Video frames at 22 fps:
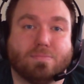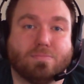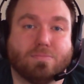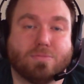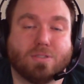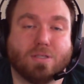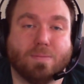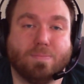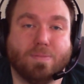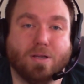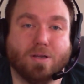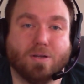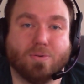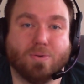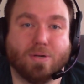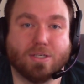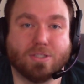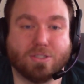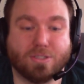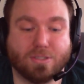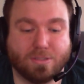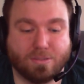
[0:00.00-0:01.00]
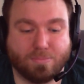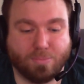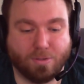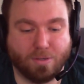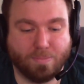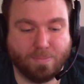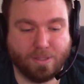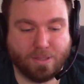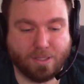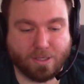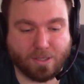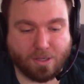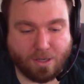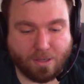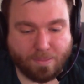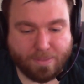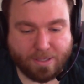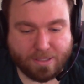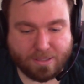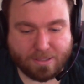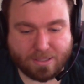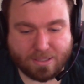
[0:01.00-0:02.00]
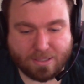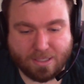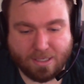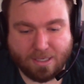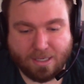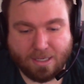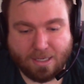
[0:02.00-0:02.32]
Send me your questions. Put them in the comments.